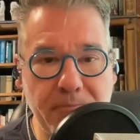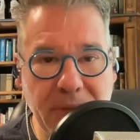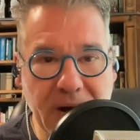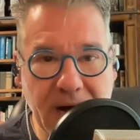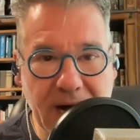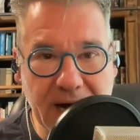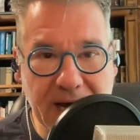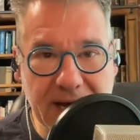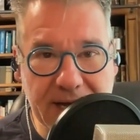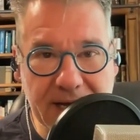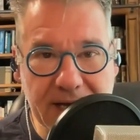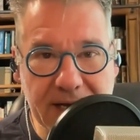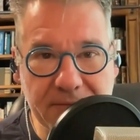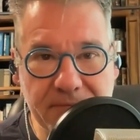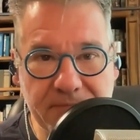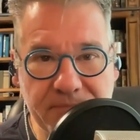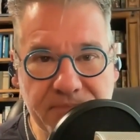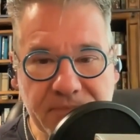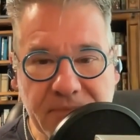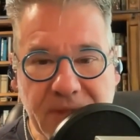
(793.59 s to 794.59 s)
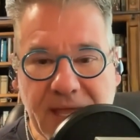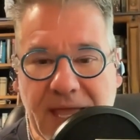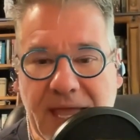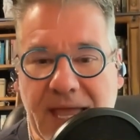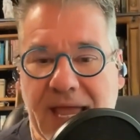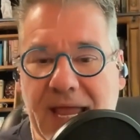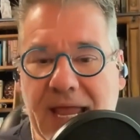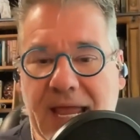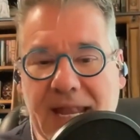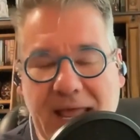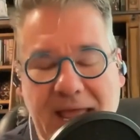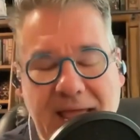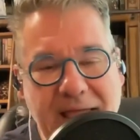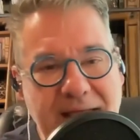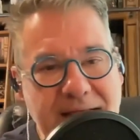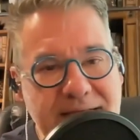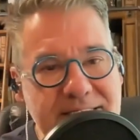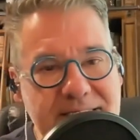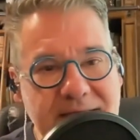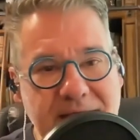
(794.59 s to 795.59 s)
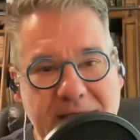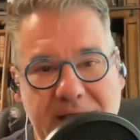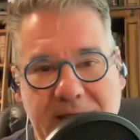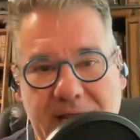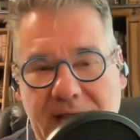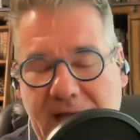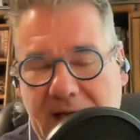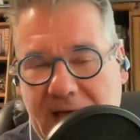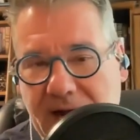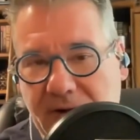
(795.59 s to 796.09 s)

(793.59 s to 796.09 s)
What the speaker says: body and has a